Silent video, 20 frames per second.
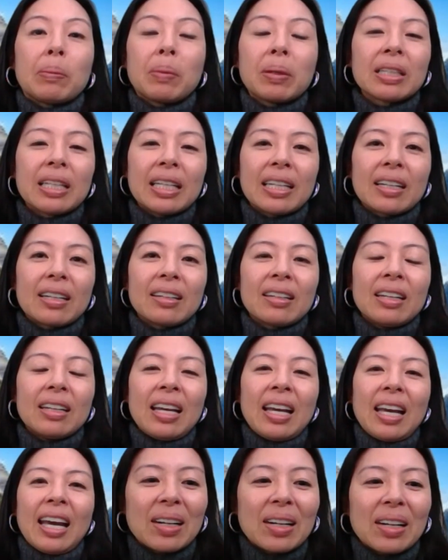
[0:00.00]
a people leader.
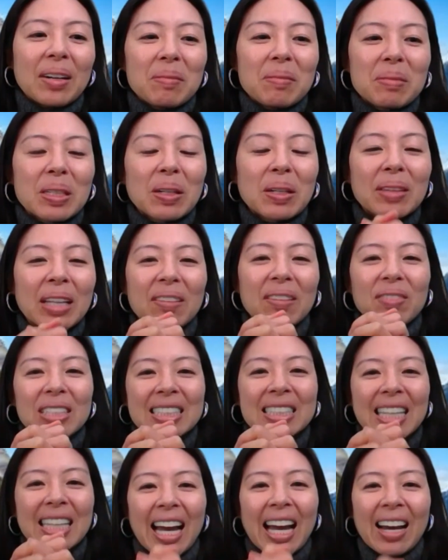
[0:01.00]
So I'm so
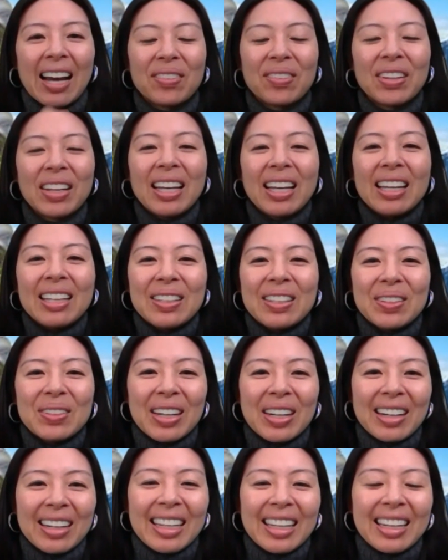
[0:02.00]
thankful to have
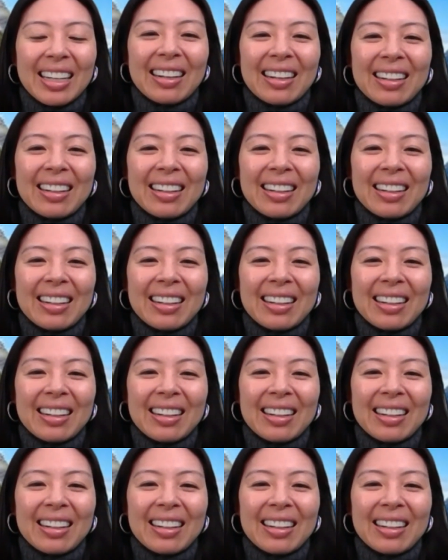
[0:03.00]
Yudong